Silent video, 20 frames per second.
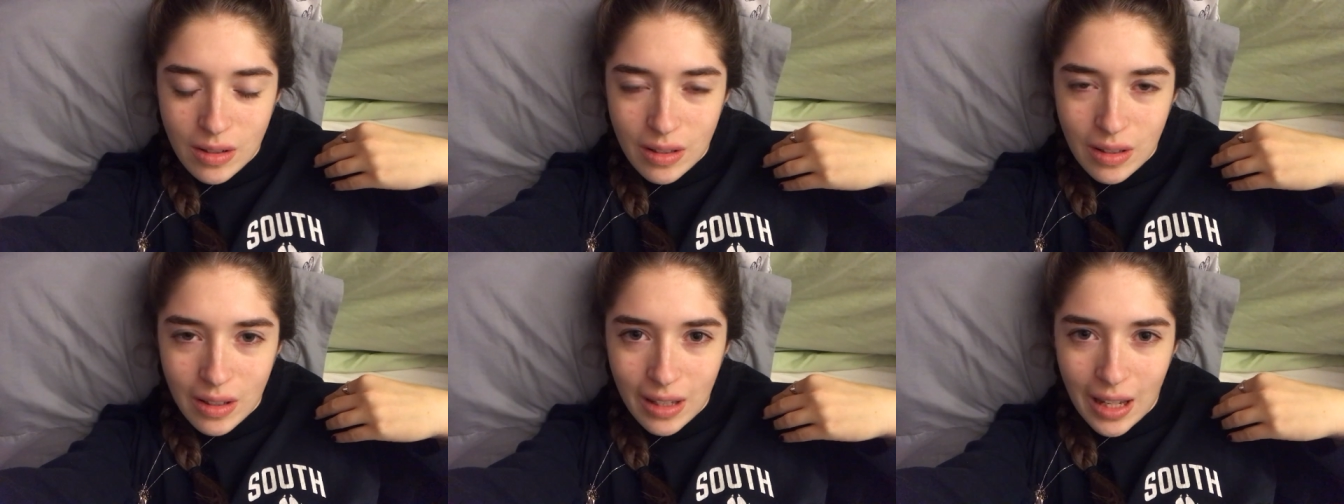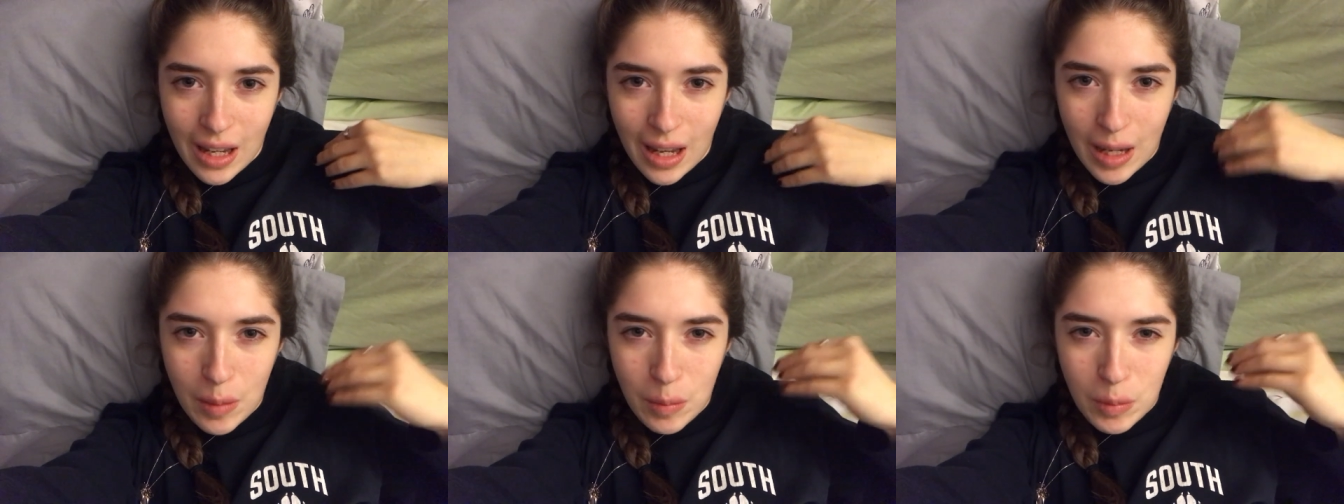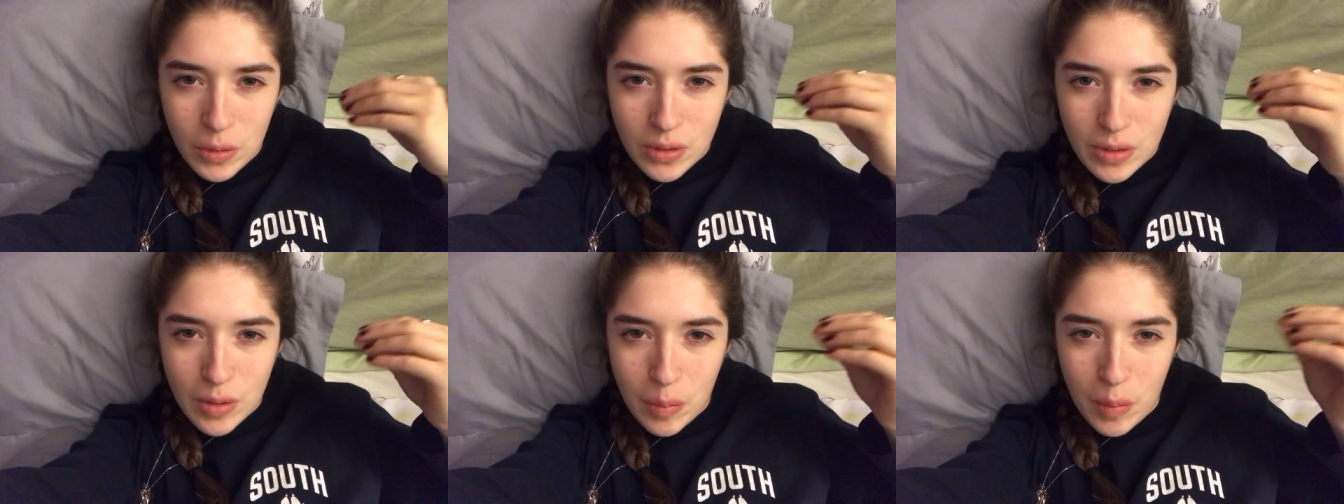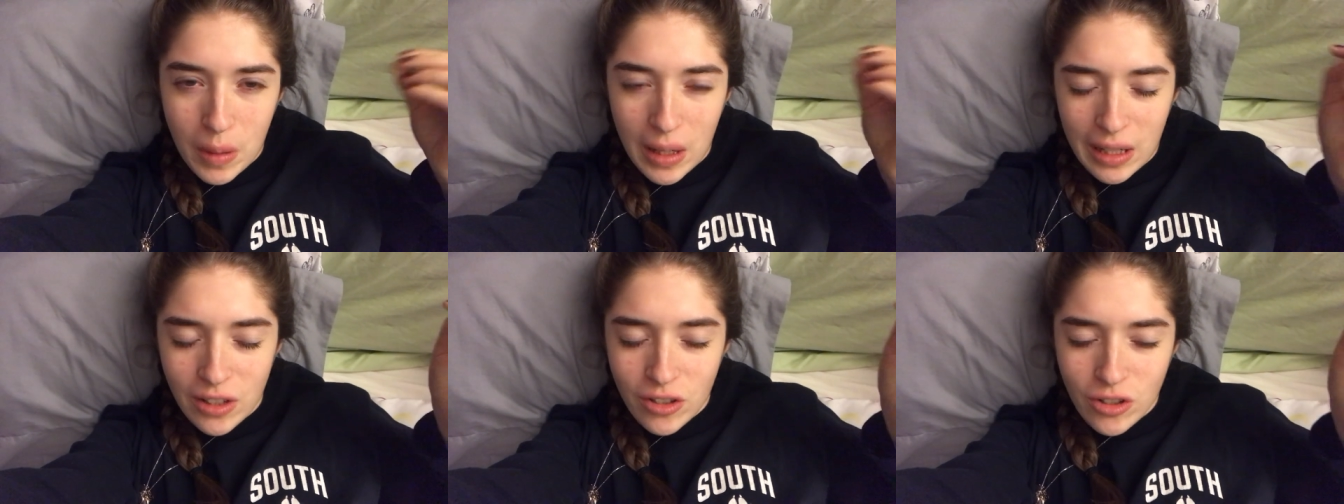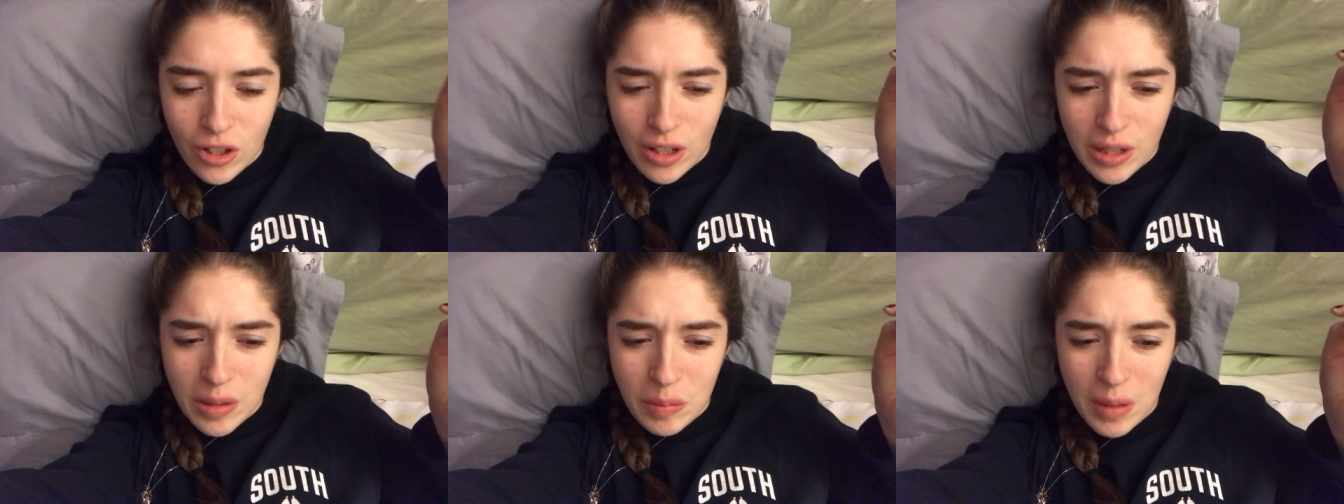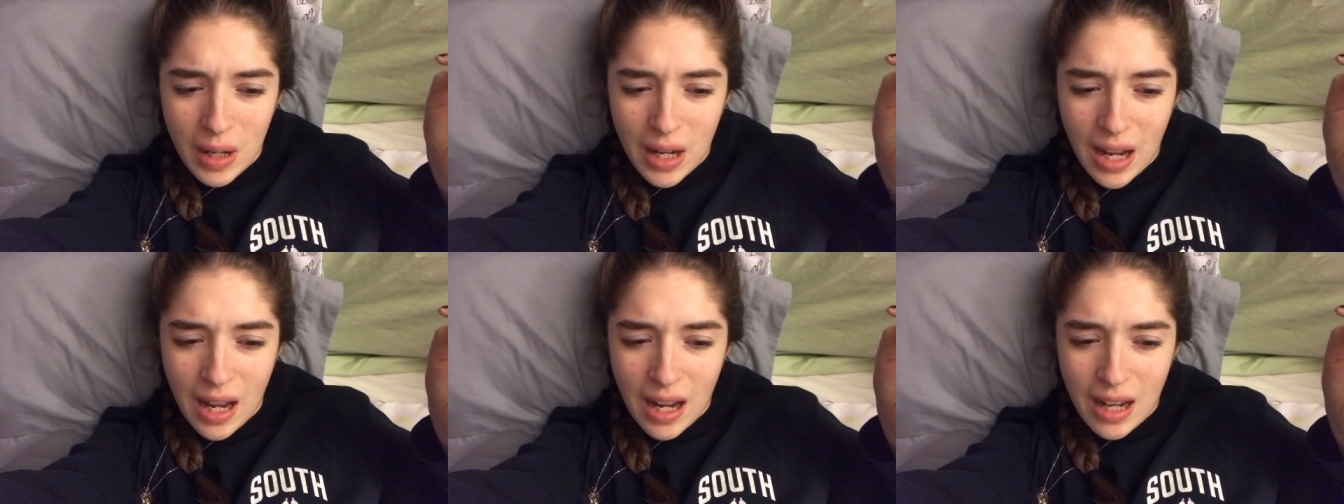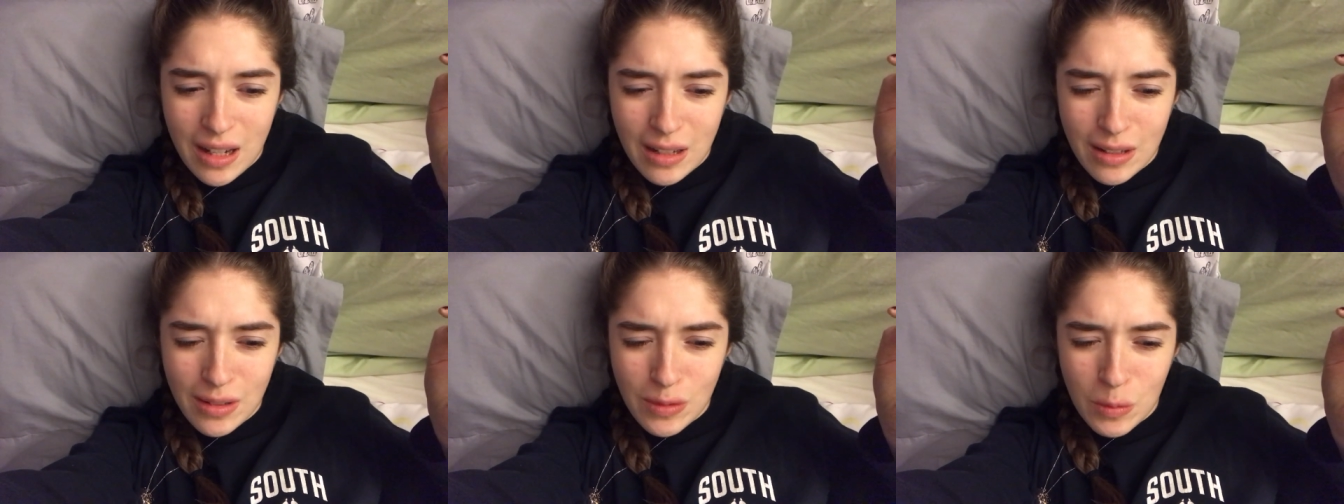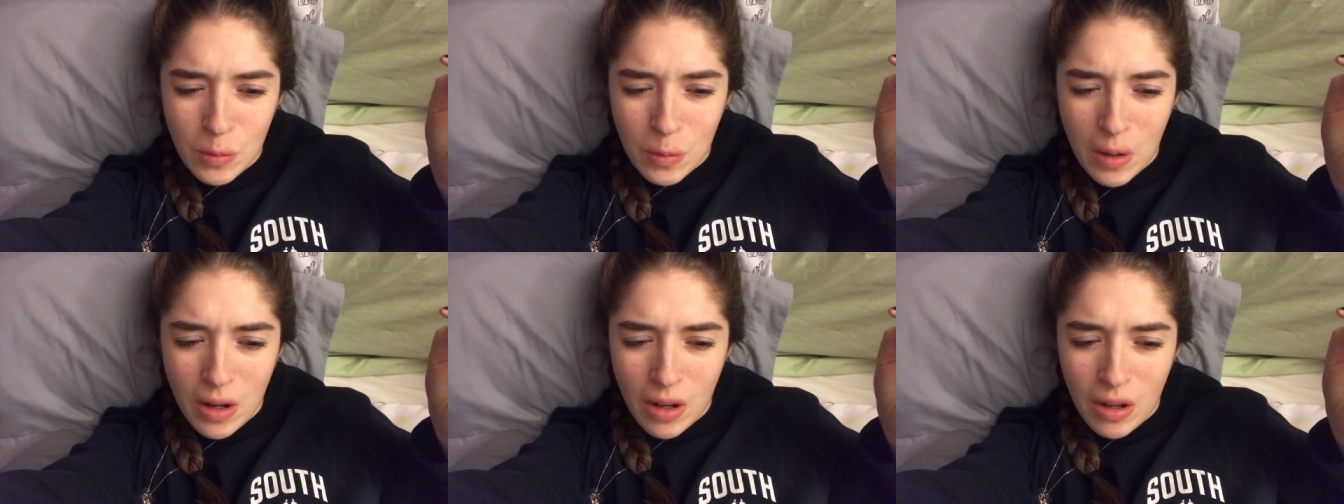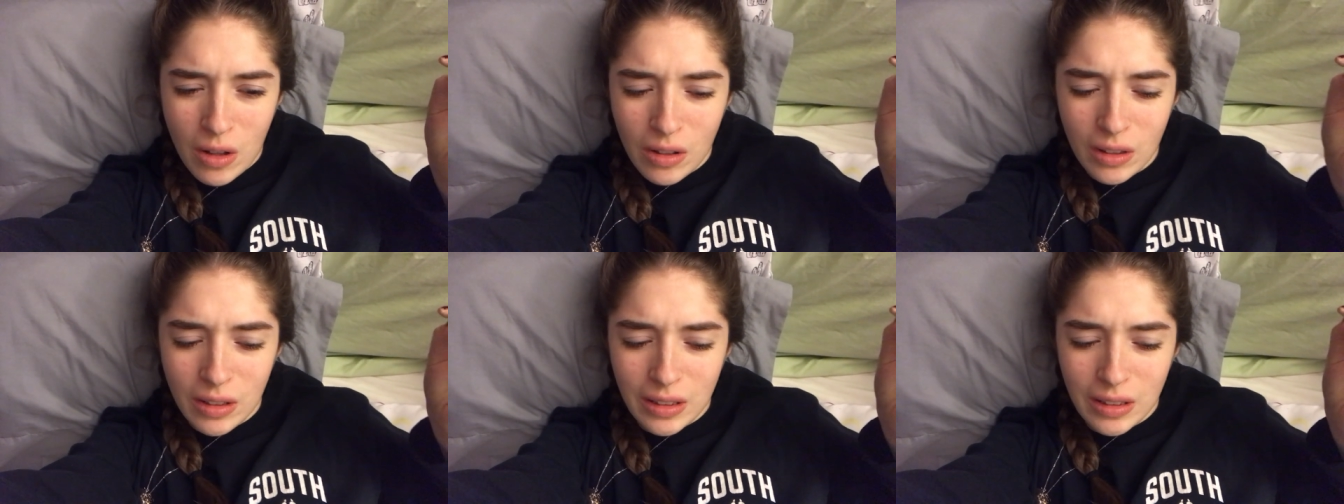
like able to picture it in my head as well,